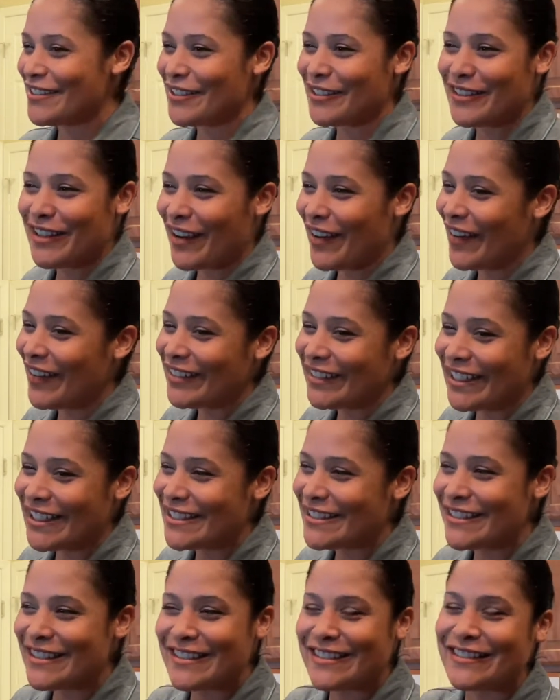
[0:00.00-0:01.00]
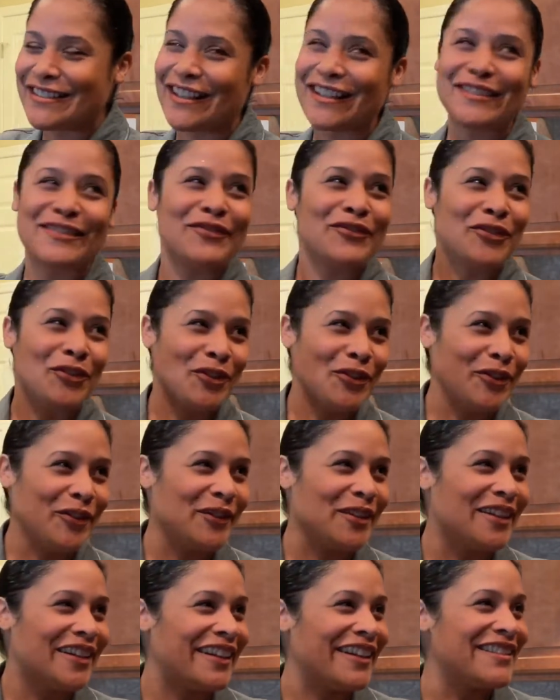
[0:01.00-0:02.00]
you know, this is just food.
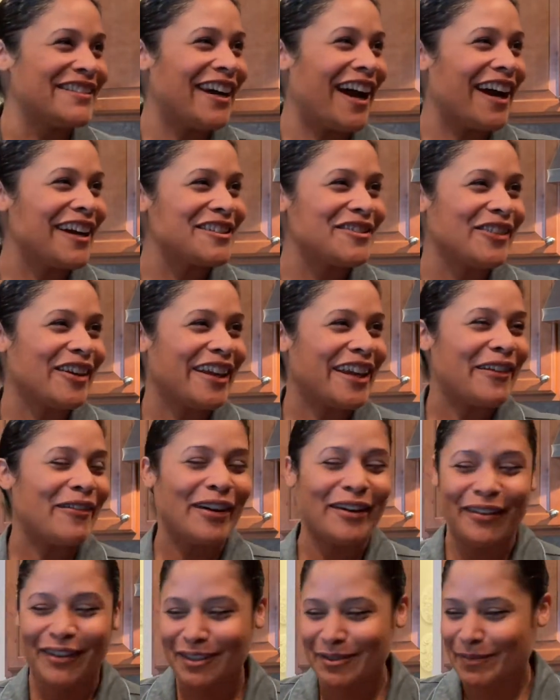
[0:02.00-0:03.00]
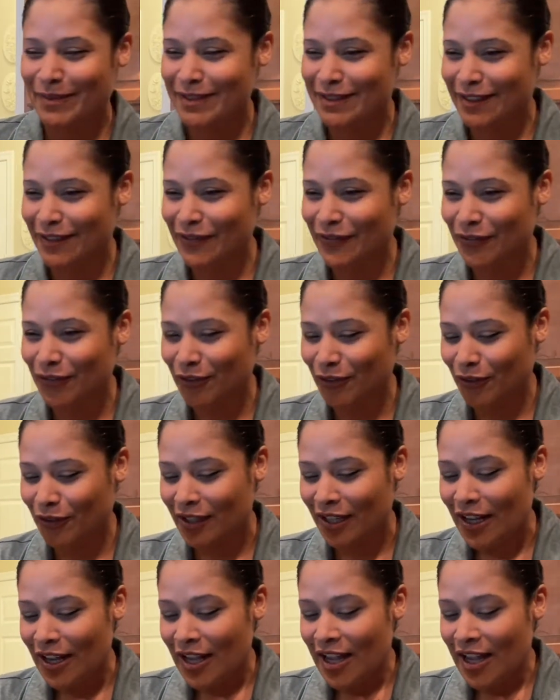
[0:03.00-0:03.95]
It's actually 100% food. I'm